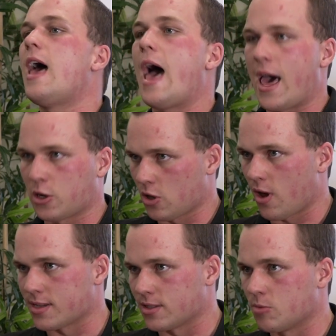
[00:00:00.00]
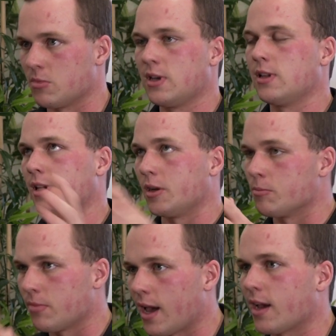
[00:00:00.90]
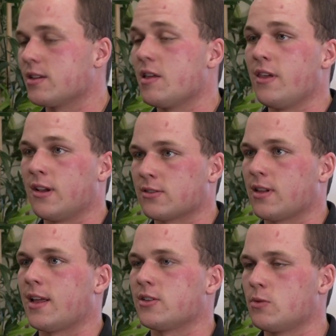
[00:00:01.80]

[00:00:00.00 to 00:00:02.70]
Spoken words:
analyze them, link them back, things like that.